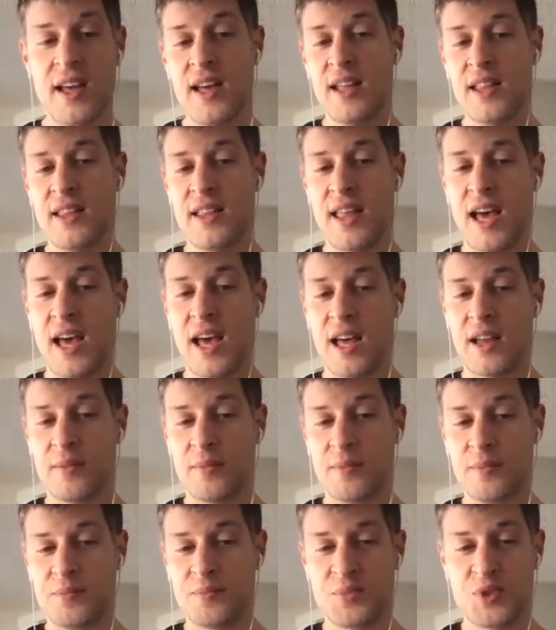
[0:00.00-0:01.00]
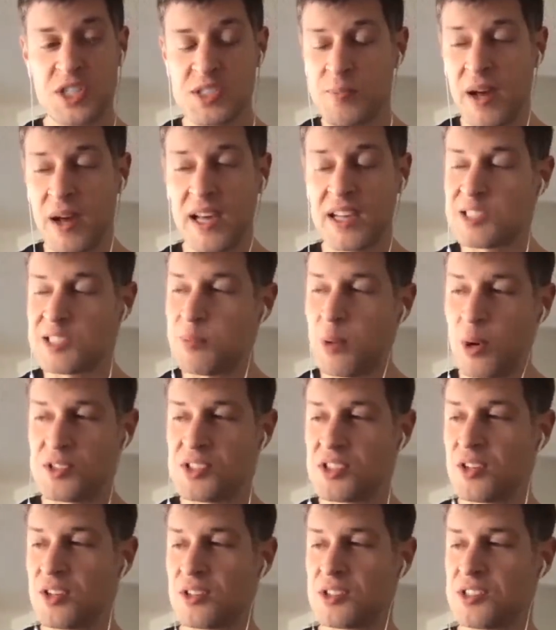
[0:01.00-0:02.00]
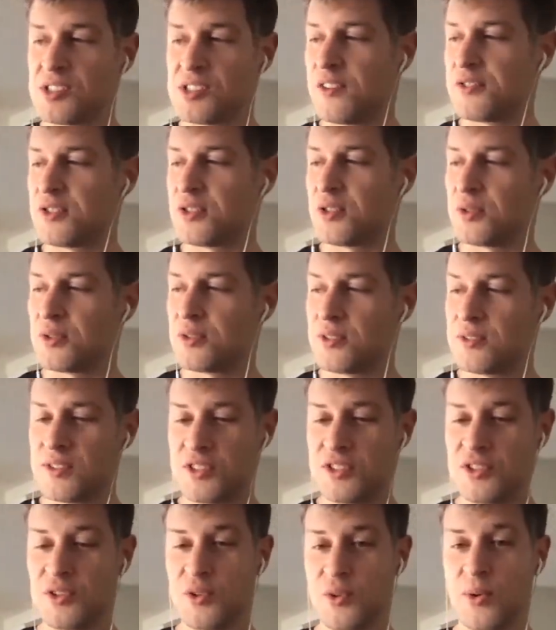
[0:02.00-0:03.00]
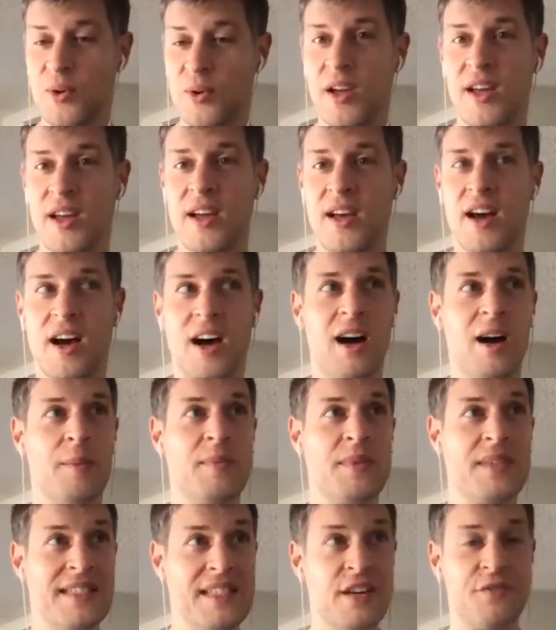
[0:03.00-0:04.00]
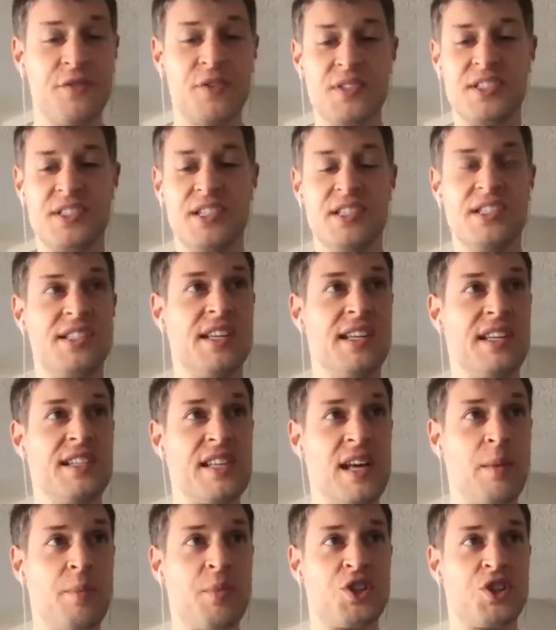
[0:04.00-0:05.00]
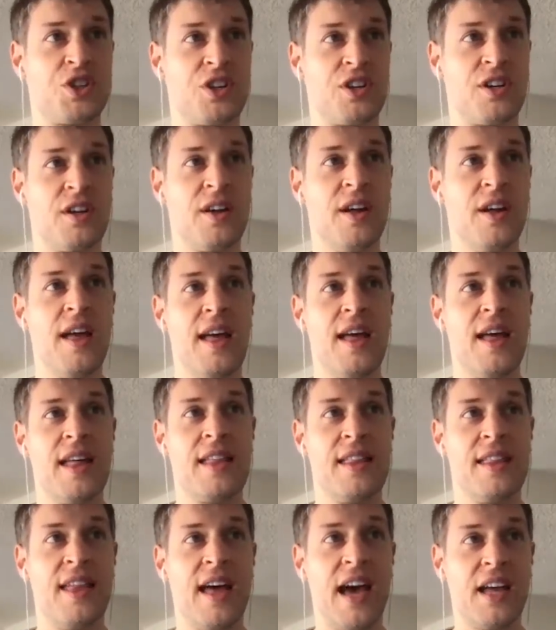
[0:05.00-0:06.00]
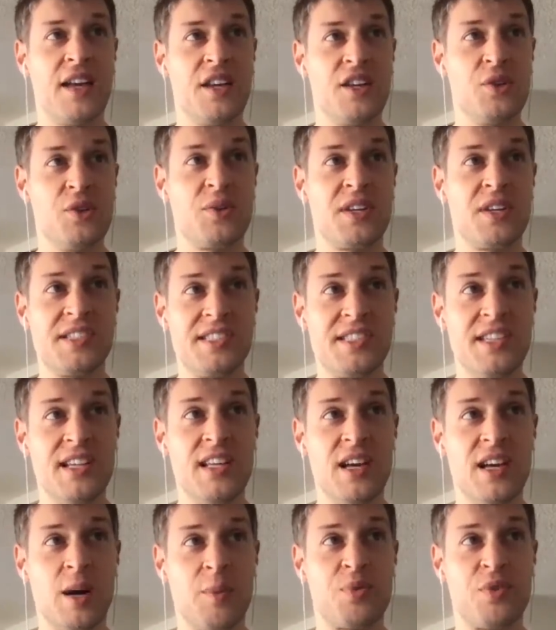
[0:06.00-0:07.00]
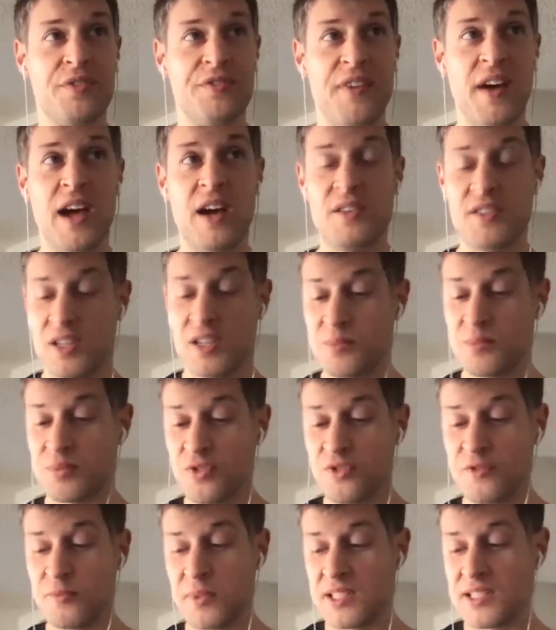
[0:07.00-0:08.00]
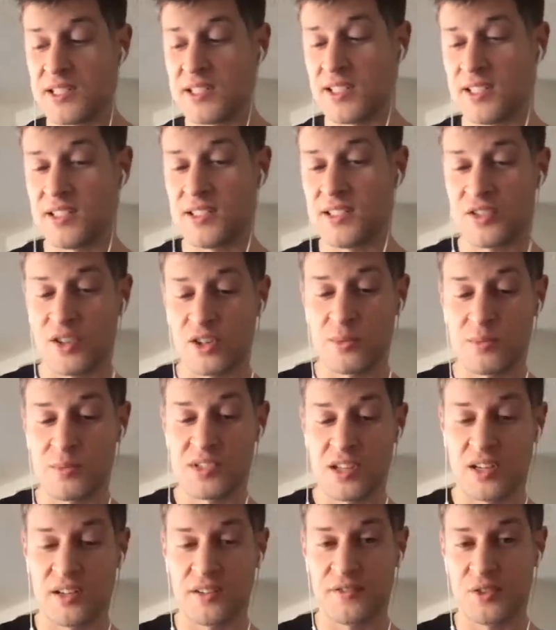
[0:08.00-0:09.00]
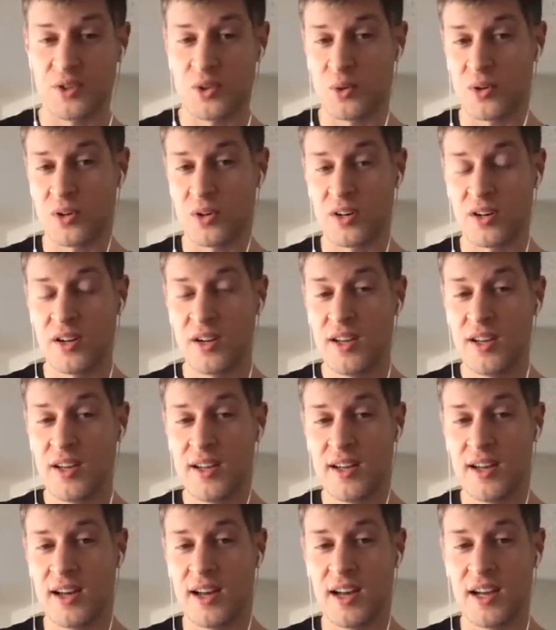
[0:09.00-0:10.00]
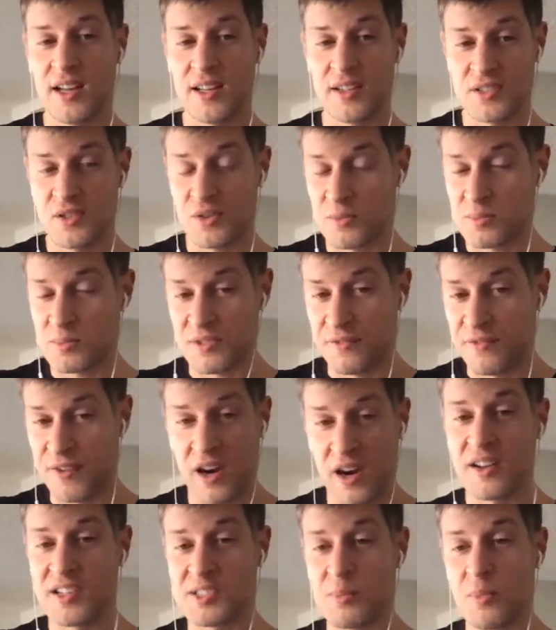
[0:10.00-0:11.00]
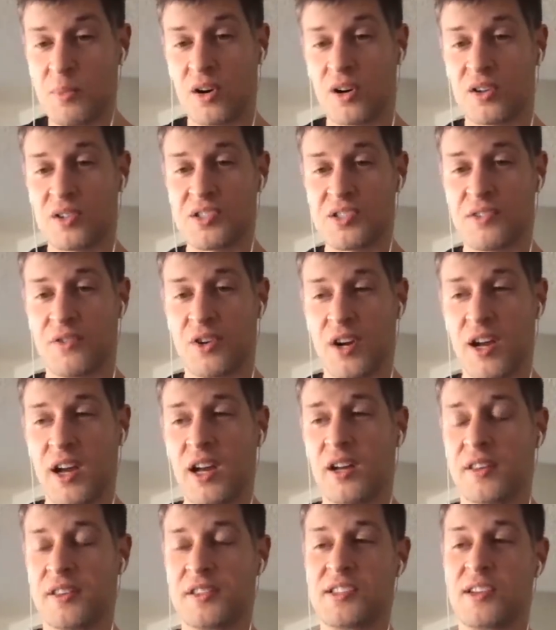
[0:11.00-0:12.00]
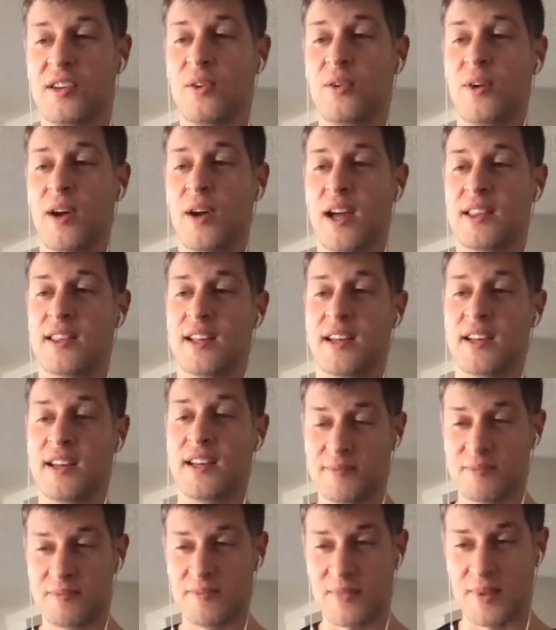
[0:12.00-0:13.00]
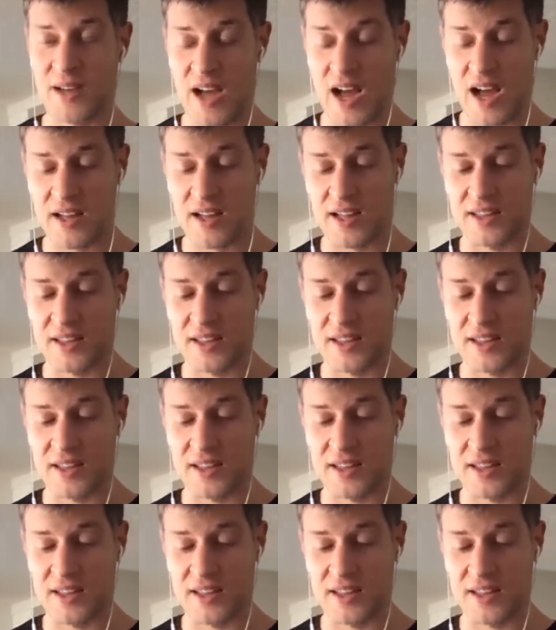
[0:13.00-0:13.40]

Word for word: that just by exposing yourself to, to um, differences in temperature, that you can see a profound improvement in terms of your uh, in terms of various markers of your health. So at the at